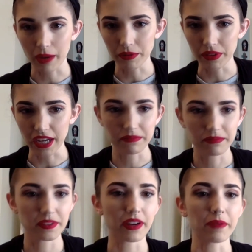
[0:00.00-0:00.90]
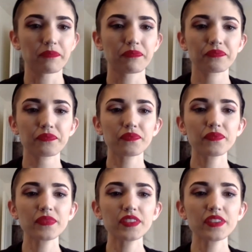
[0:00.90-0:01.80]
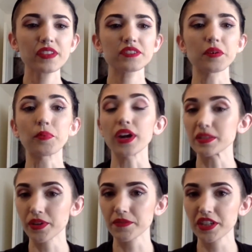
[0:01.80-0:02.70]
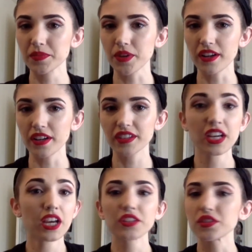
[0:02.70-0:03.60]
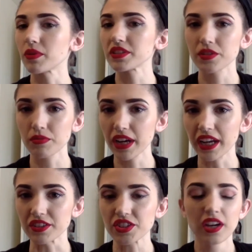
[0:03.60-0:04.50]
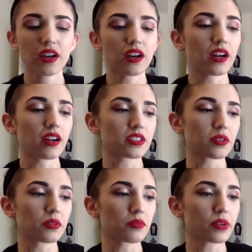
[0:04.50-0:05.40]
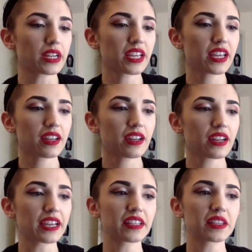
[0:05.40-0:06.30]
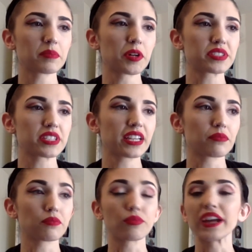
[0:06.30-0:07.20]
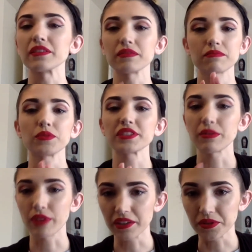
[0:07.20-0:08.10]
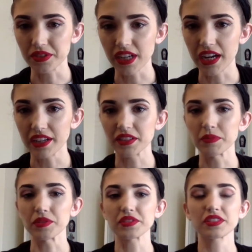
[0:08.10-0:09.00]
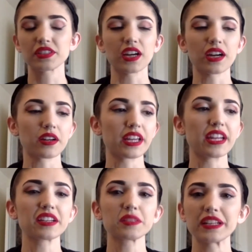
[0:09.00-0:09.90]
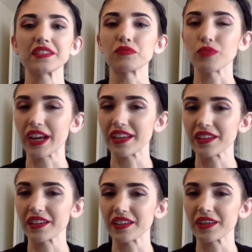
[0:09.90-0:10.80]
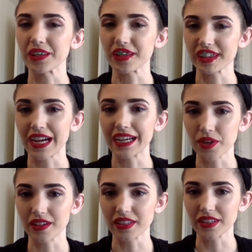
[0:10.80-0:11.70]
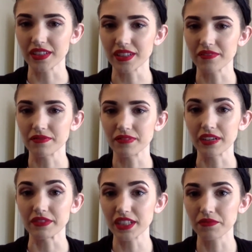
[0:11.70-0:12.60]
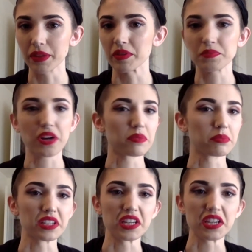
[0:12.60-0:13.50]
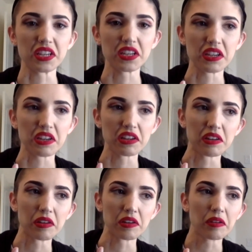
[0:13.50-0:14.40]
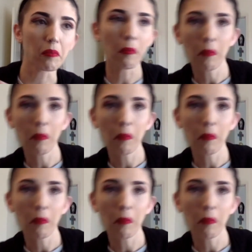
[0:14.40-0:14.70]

I'm happy with that. Okay. So price points for each product. So what's the range? So Redken, I think the most we'll say regular size, the most inexpensive regular size product I've seen from them is probably